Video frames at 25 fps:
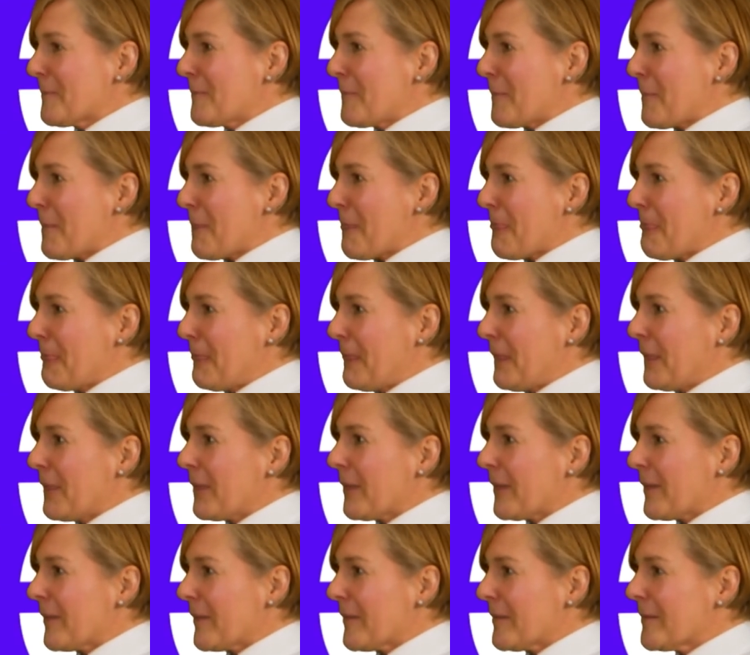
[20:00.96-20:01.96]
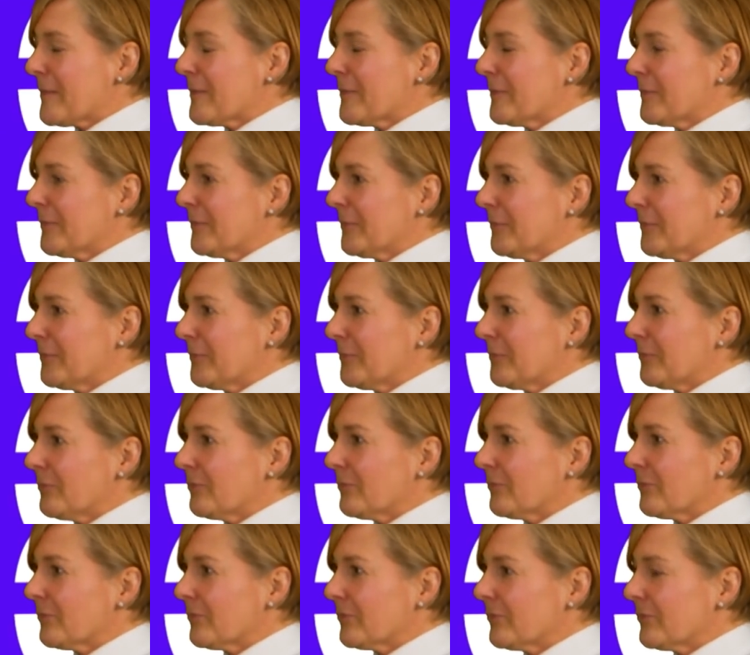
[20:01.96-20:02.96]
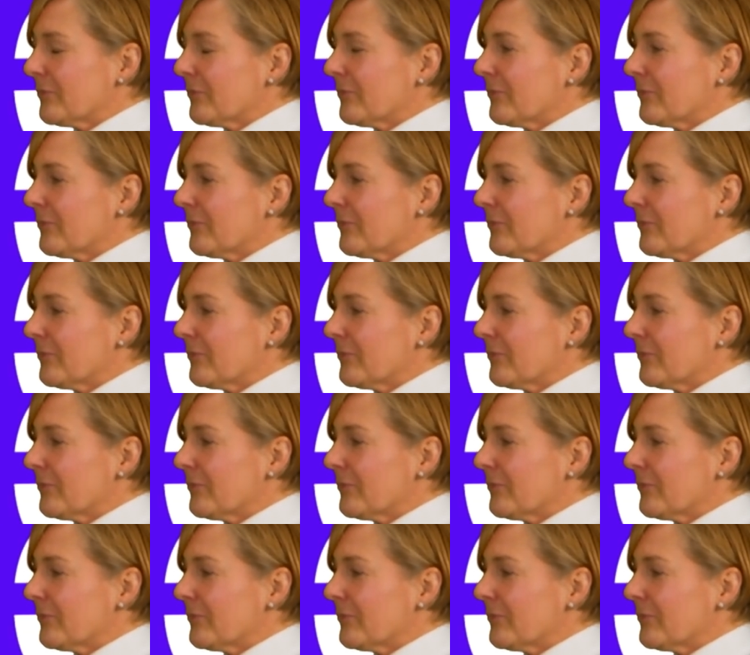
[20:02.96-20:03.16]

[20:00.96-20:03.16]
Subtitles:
The person shown says nothing.